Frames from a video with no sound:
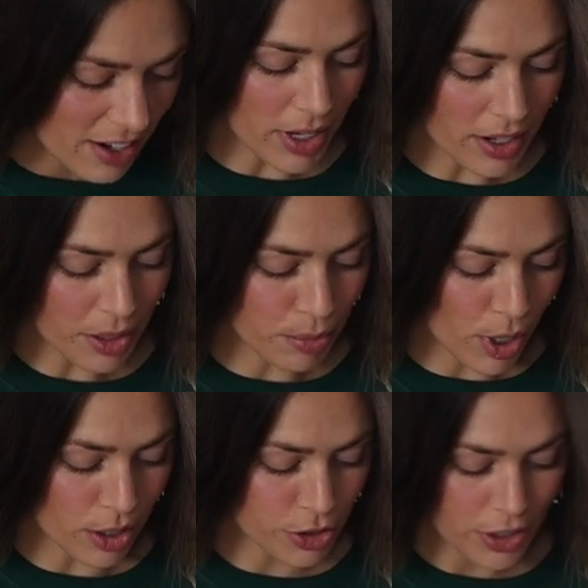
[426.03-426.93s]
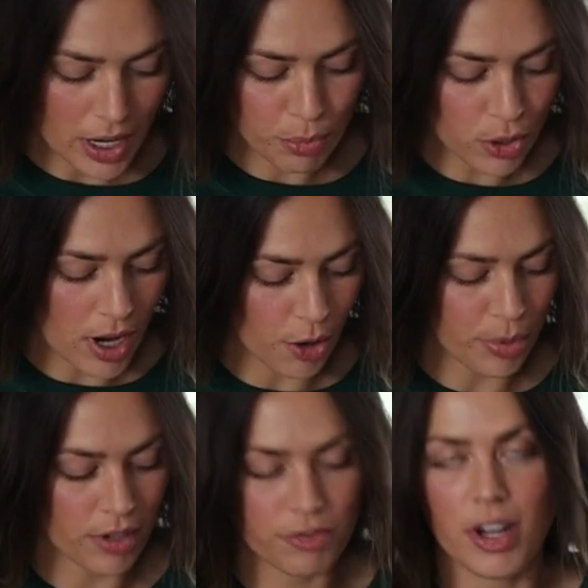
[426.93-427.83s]
By like March or April, I would
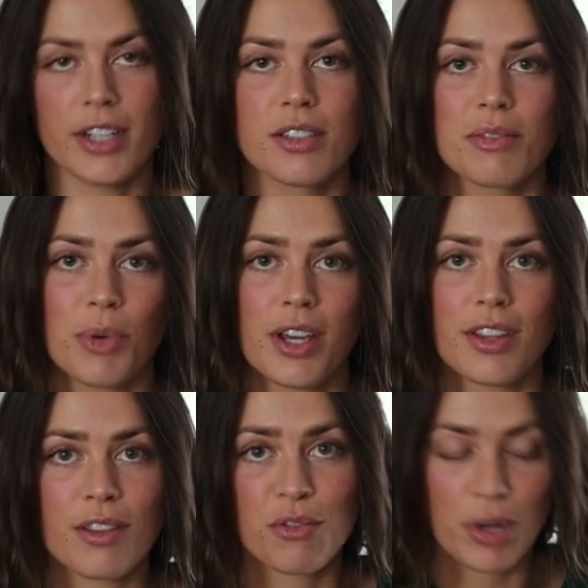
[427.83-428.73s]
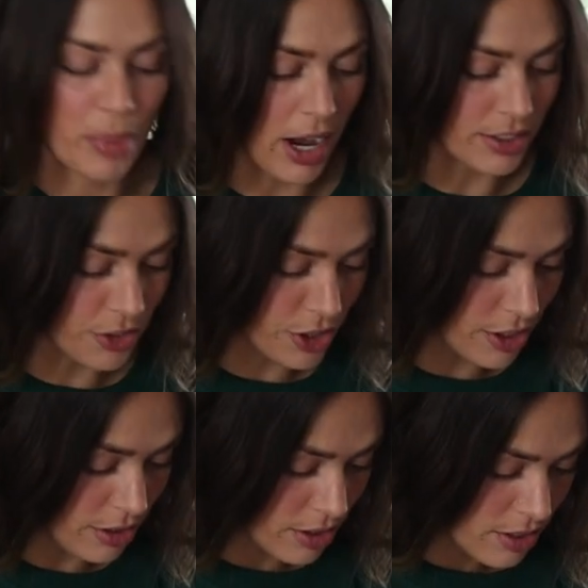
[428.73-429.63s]
be on flights with 3
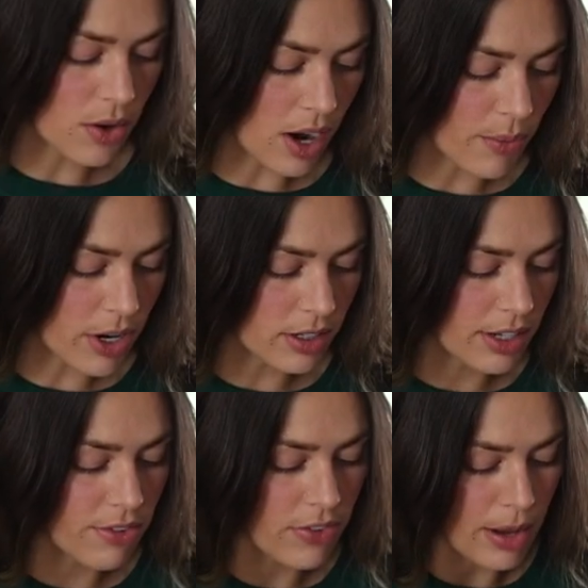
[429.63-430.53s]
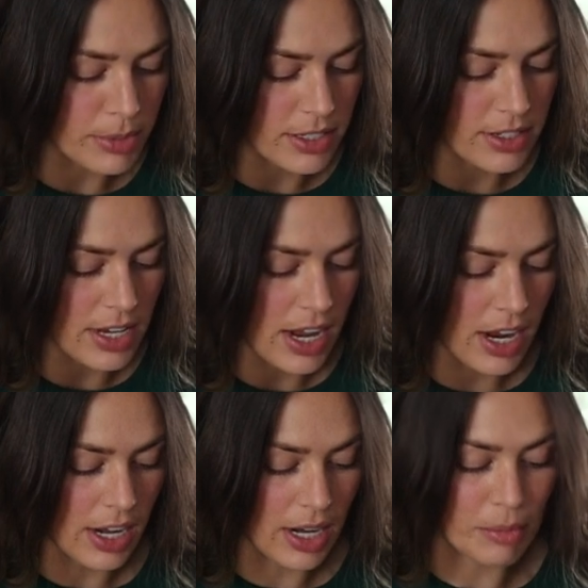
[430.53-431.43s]
passengers. So I went on leave of absence,
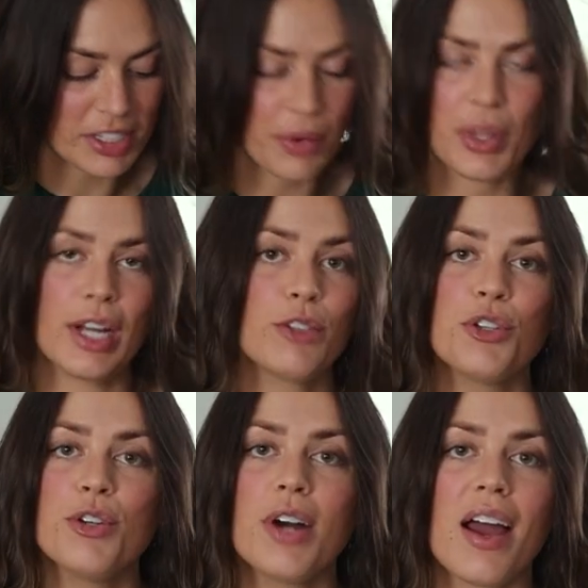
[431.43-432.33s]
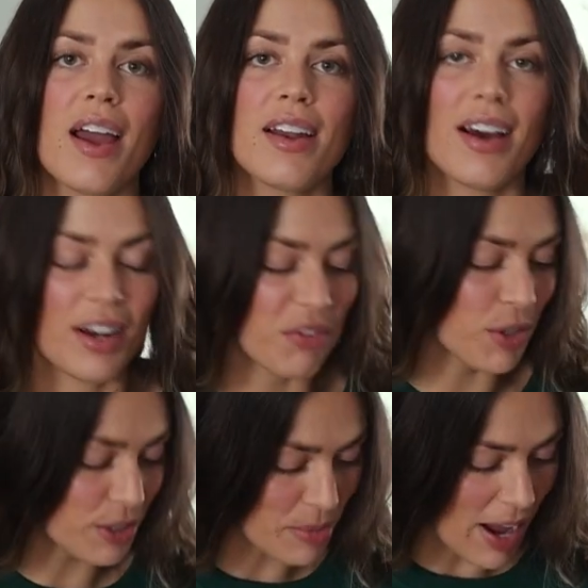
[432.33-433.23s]
and I came to stay with Andrew, and I never
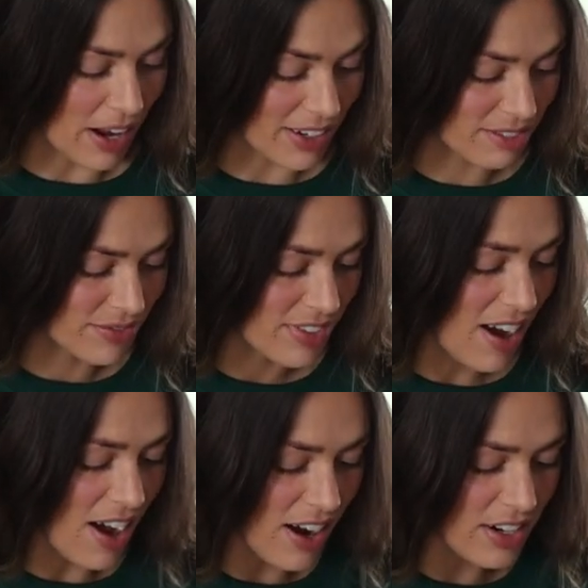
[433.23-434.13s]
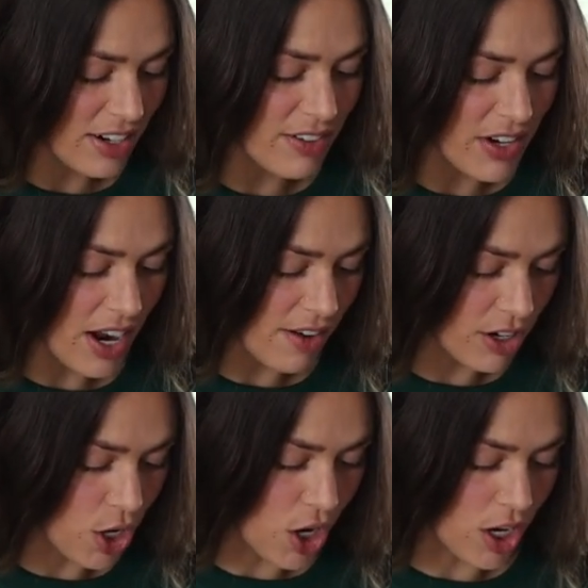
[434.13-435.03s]
looked back. I didn't even have
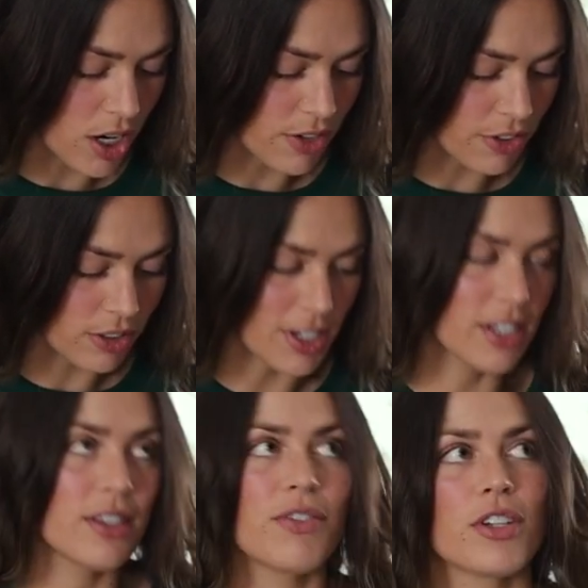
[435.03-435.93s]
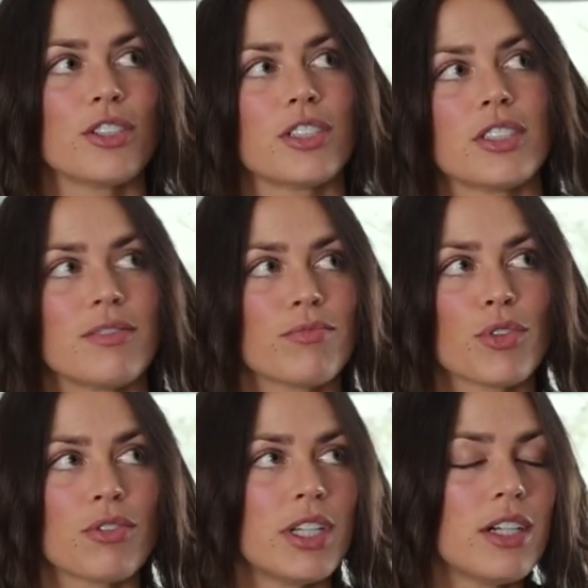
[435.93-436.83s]
a car for like the first
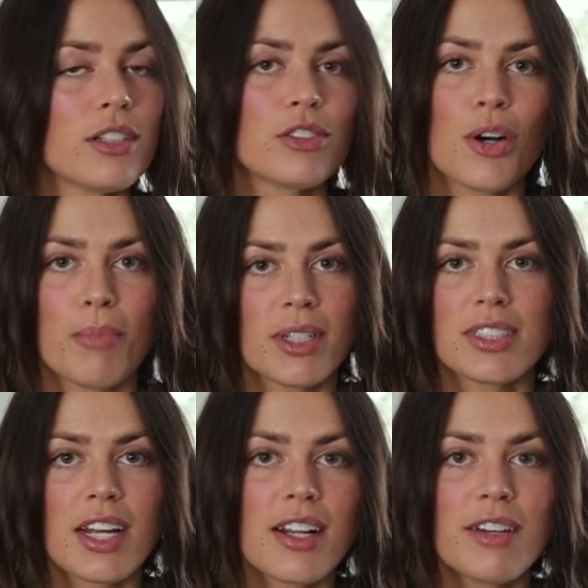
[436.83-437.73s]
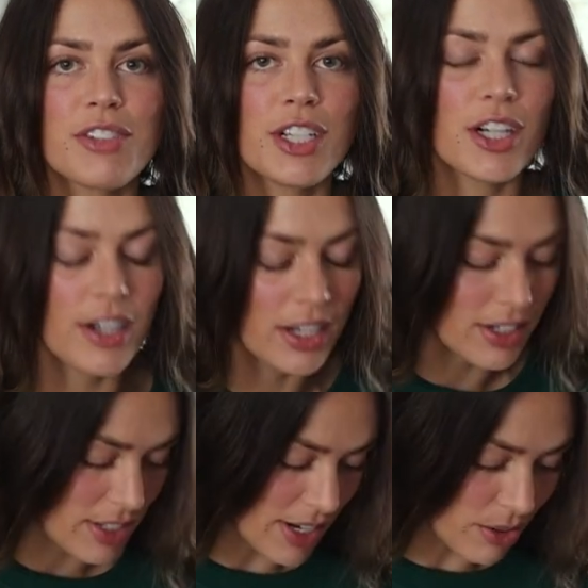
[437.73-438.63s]
3 or so months that I lived here.
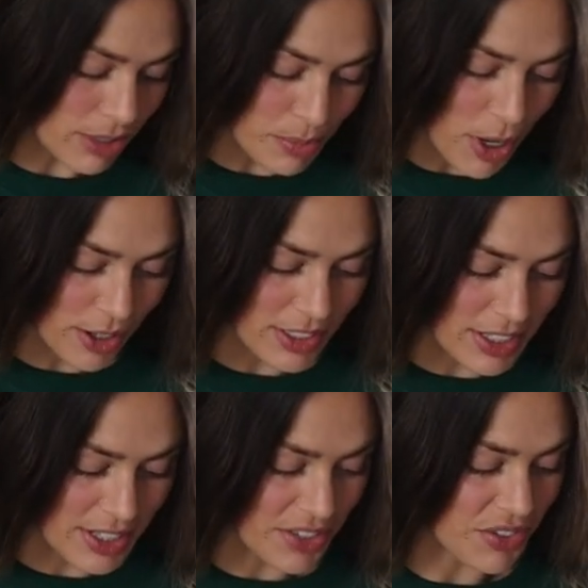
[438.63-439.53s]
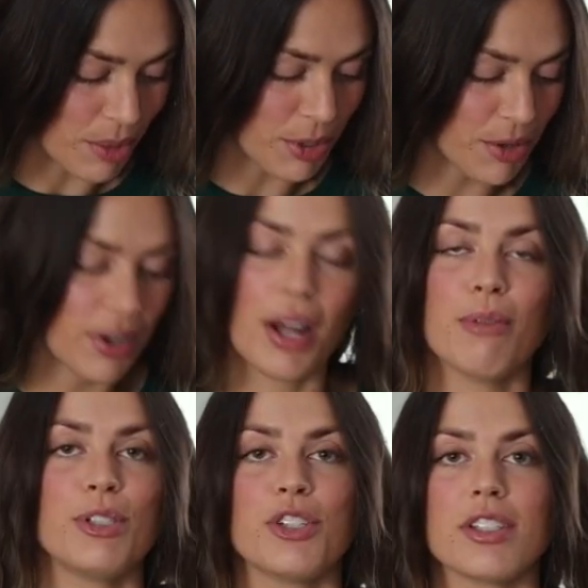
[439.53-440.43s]
It was parked at DFW, and I
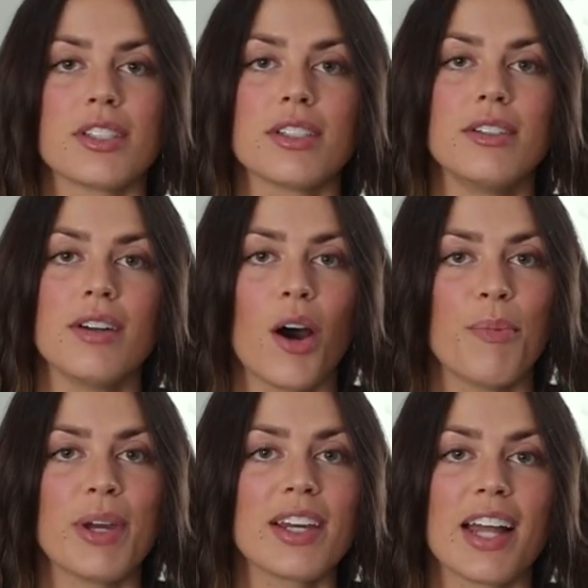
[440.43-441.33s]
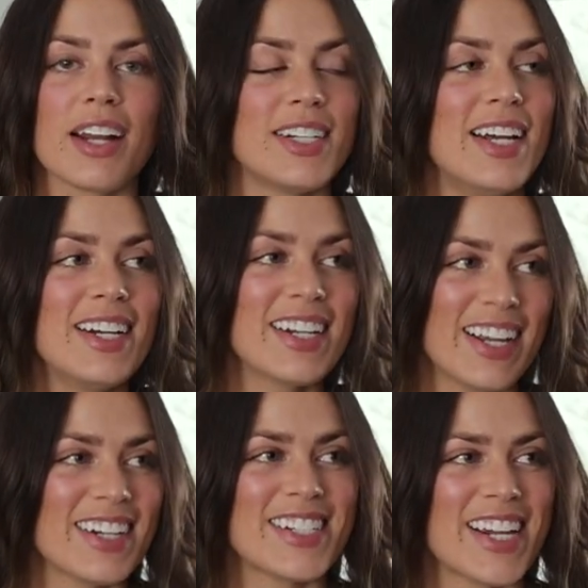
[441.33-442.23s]
was just hoping that I didn't
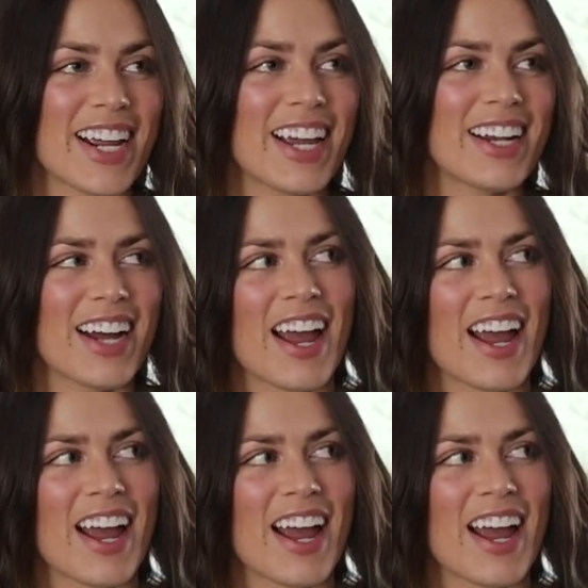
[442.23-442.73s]
get a ticket.